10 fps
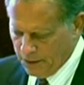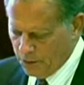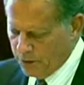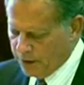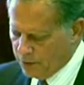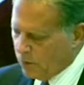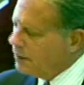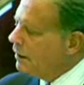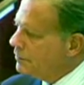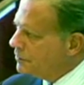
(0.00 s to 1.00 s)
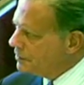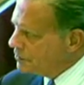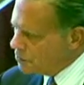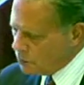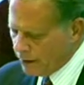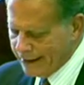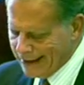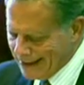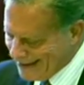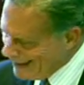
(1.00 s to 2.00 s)
with
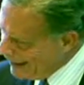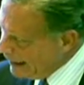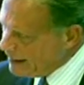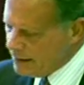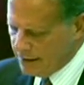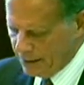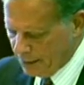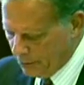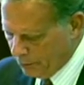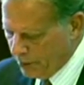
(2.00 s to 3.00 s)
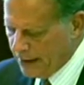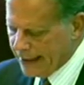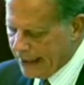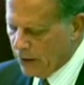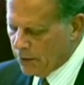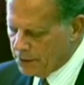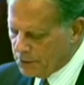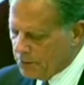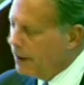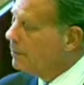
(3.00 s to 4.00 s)
120 net peak hour
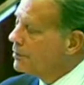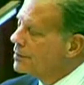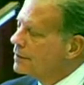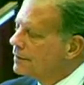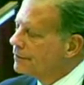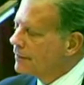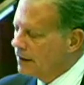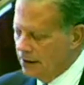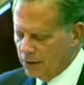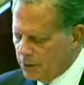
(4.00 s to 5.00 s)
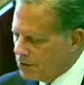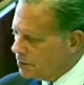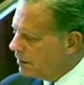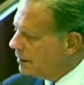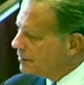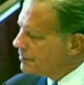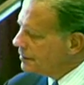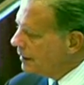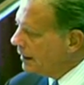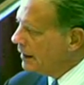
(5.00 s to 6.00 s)
trips, which was
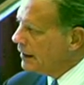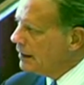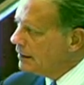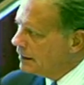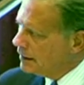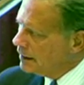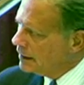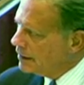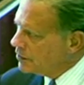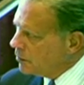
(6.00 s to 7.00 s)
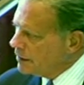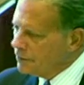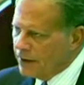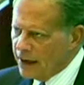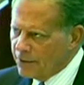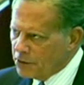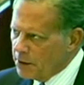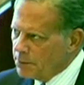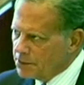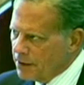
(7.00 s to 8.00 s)
a
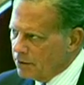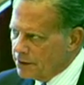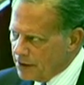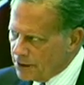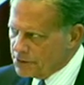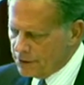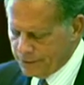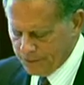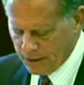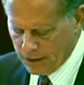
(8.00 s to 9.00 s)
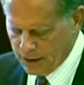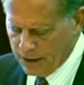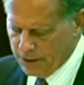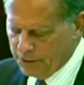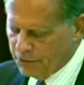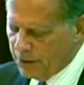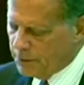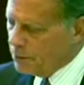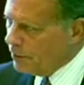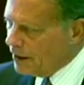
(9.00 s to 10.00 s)
25–30% reduction from
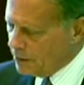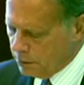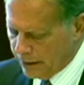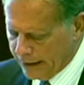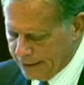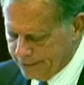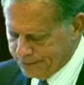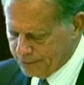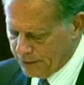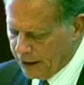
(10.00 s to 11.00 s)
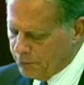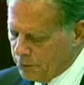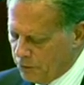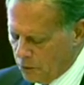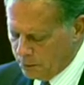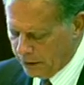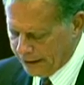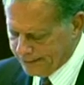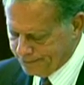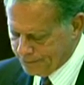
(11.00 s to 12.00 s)
the prior plan, the April 4
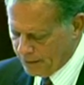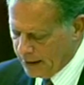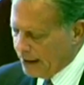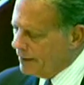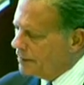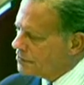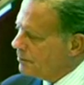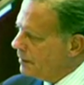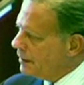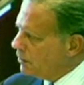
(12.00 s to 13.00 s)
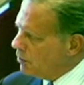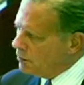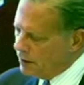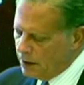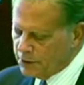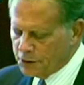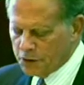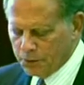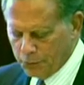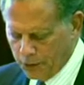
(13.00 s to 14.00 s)
plan, and they submitted, quote,
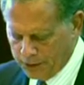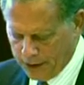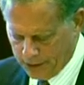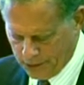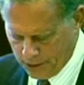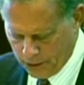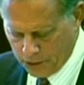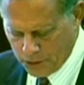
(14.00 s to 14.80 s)
under protest, close